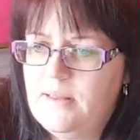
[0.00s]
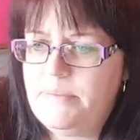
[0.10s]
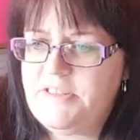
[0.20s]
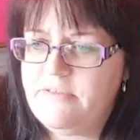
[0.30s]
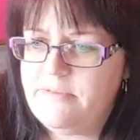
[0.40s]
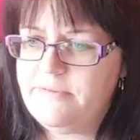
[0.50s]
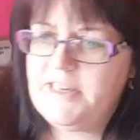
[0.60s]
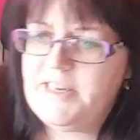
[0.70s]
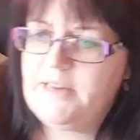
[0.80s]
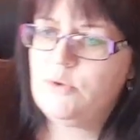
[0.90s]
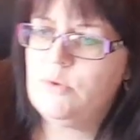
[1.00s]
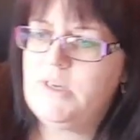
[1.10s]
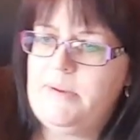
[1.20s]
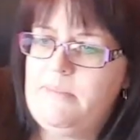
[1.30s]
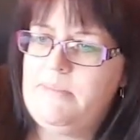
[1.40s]
Peter and Phil are now
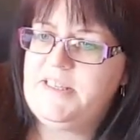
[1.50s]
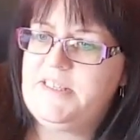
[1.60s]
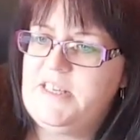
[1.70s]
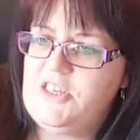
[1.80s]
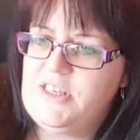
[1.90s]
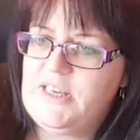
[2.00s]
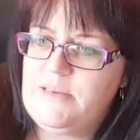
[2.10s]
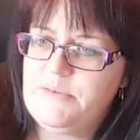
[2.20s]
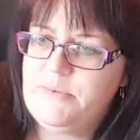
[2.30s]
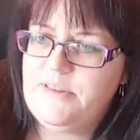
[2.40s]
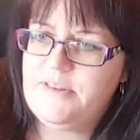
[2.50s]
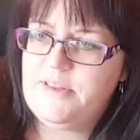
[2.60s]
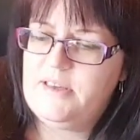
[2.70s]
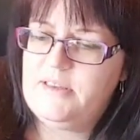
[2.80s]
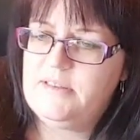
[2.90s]
talking about PlayStation games with
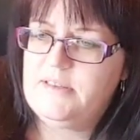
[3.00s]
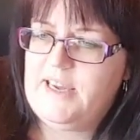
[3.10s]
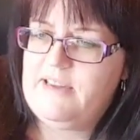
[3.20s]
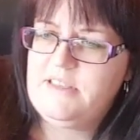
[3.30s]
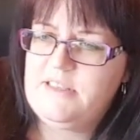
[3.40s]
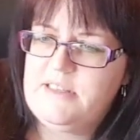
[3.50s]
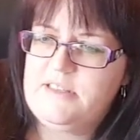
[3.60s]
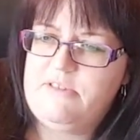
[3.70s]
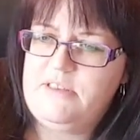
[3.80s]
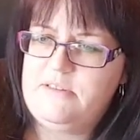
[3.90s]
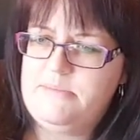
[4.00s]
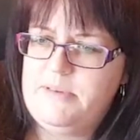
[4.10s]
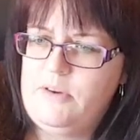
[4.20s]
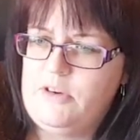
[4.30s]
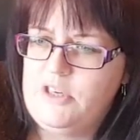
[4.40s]
Carrie, so that's great. There's a
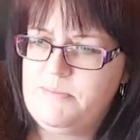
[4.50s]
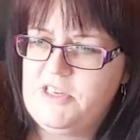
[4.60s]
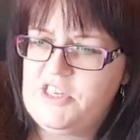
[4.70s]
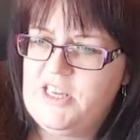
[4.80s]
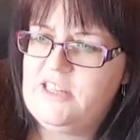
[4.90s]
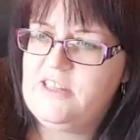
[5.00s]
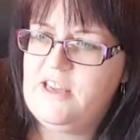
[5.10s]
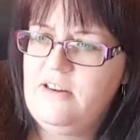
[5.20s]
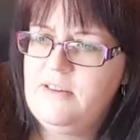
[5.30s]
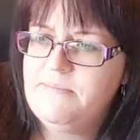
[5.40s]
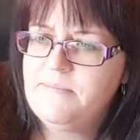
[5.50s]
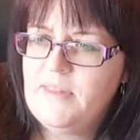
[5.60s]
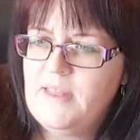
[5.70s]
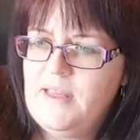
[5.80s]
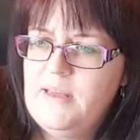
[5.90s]
bit of knowledge being shared there.
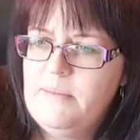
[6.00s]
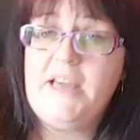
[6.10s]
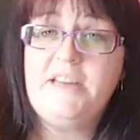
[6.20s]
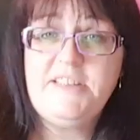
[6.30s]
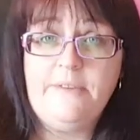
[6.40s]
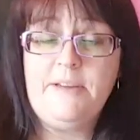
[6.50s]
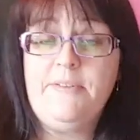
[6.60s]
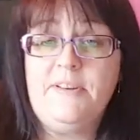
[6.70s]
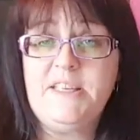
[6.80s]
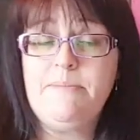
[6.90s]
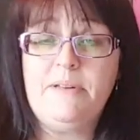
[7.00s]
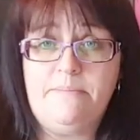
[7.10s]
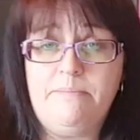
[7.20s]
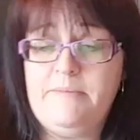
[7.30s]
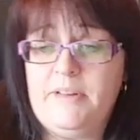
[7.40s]
But yeah, definitely if I see
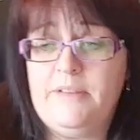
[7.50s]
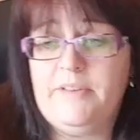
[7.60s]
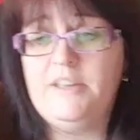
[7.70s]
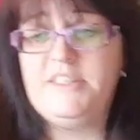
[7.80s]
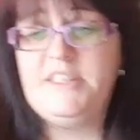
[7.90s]
mint velvet at a